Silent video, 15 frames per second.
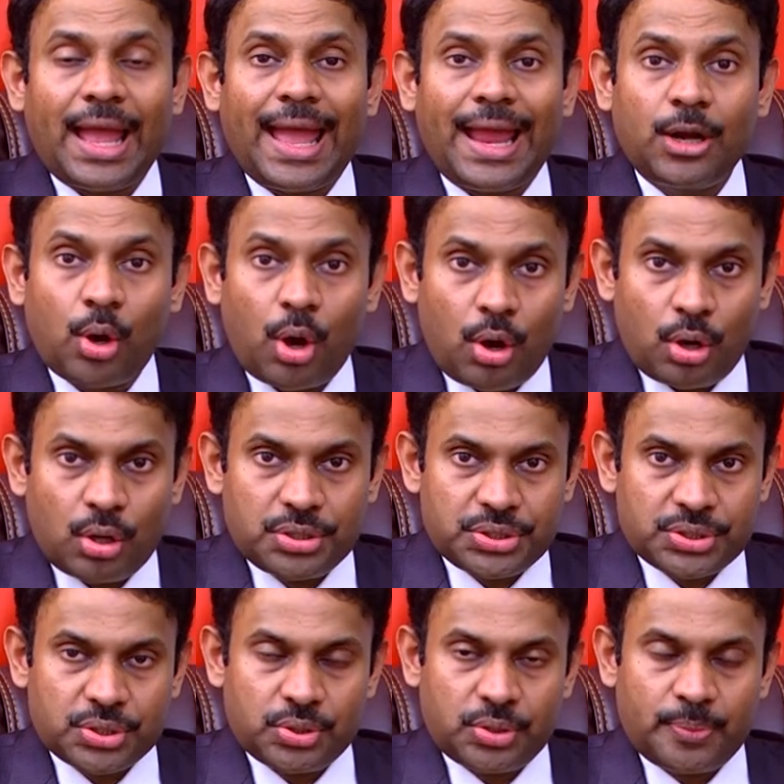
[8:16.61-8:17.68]
And
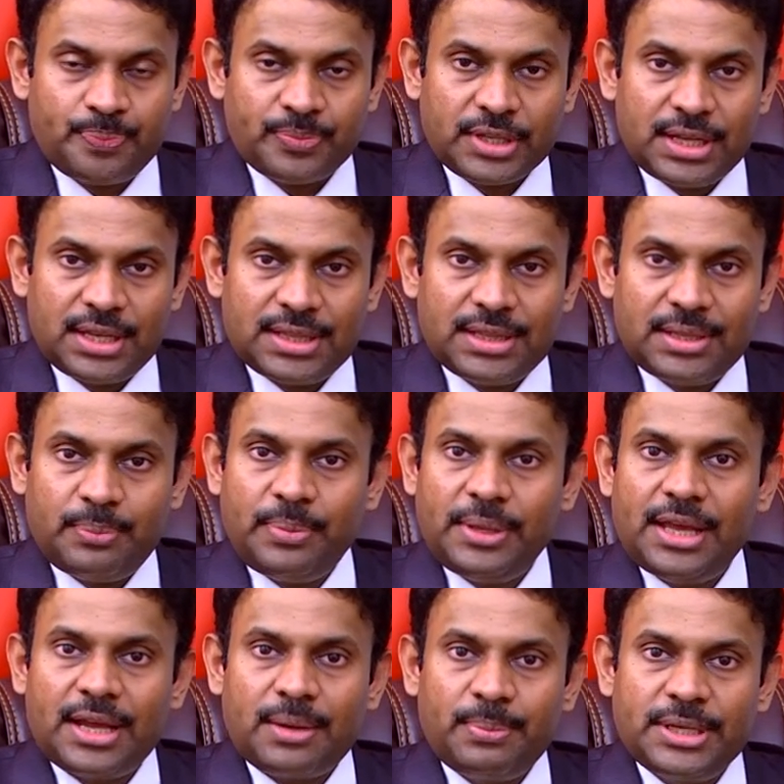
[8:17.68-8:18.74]
also, the
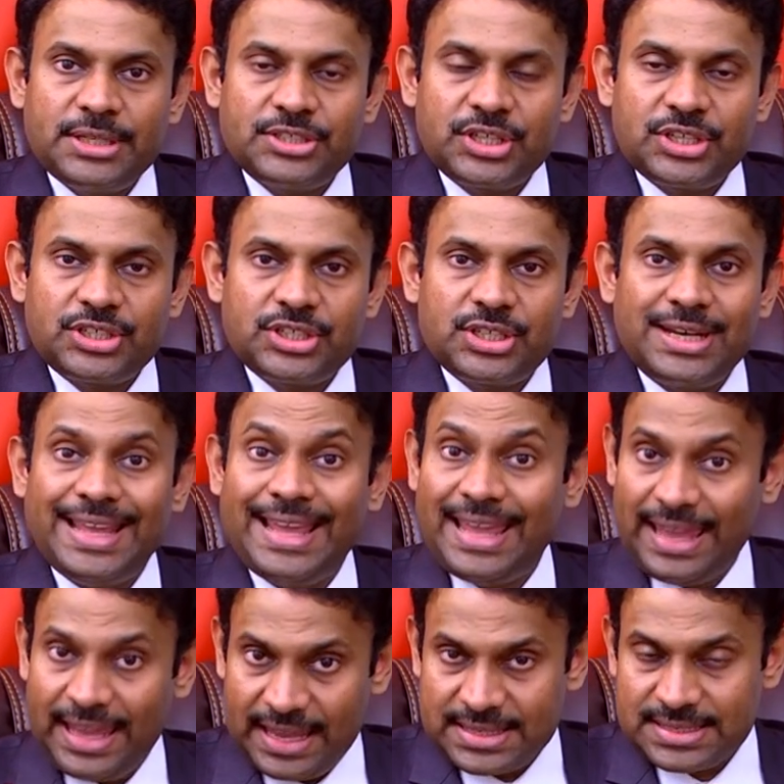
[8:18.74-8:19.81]
PRP injection
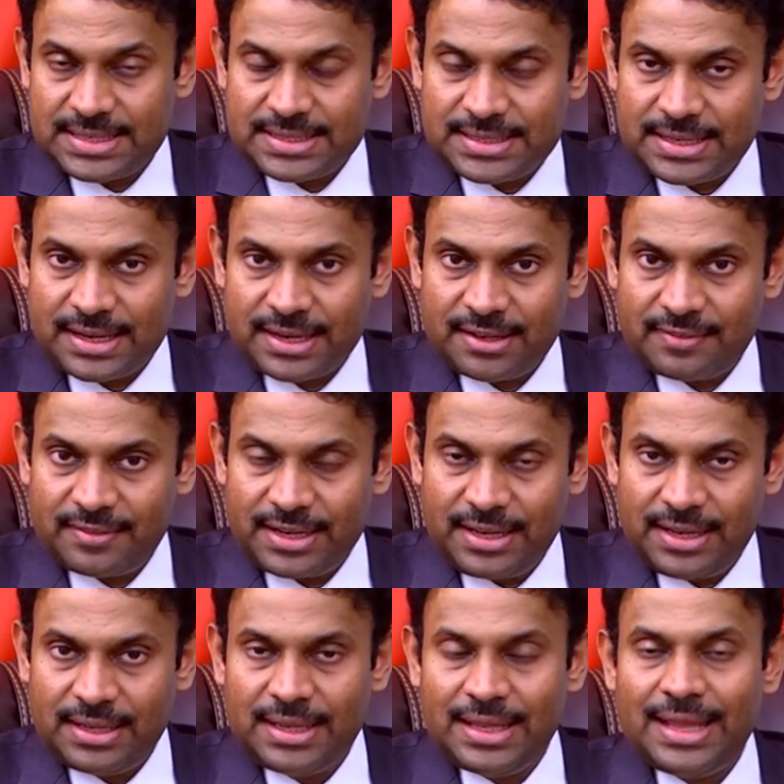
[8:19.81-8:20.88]
hastens
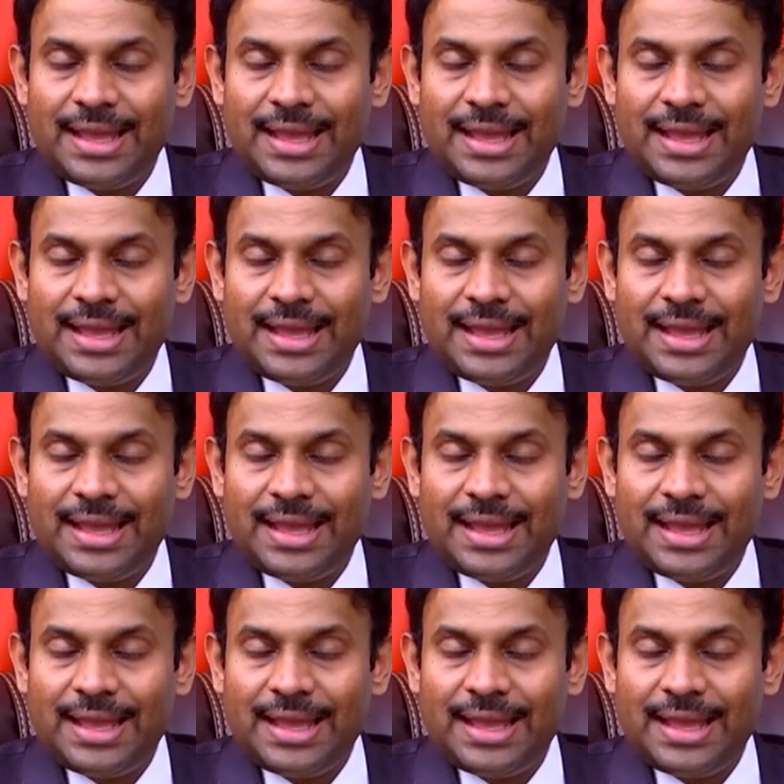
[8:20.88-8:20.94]
recovery